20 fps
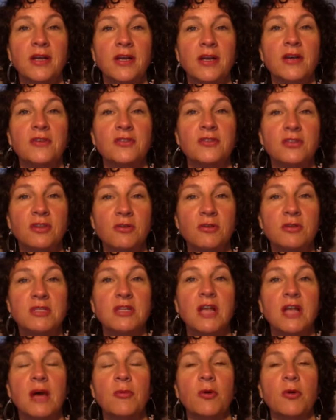So there was a
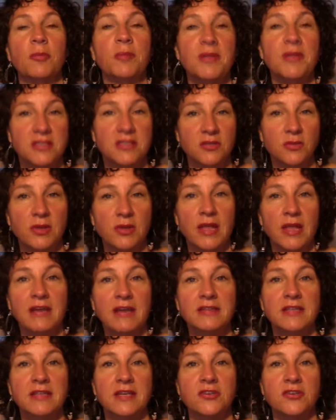lot more peace and
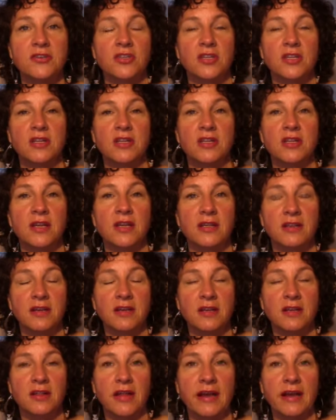relaxation in the
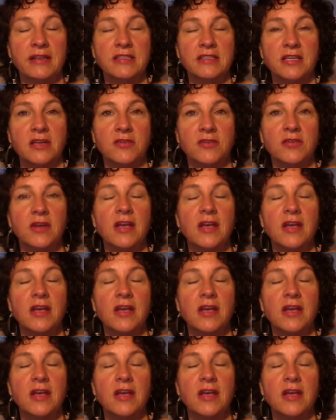collective.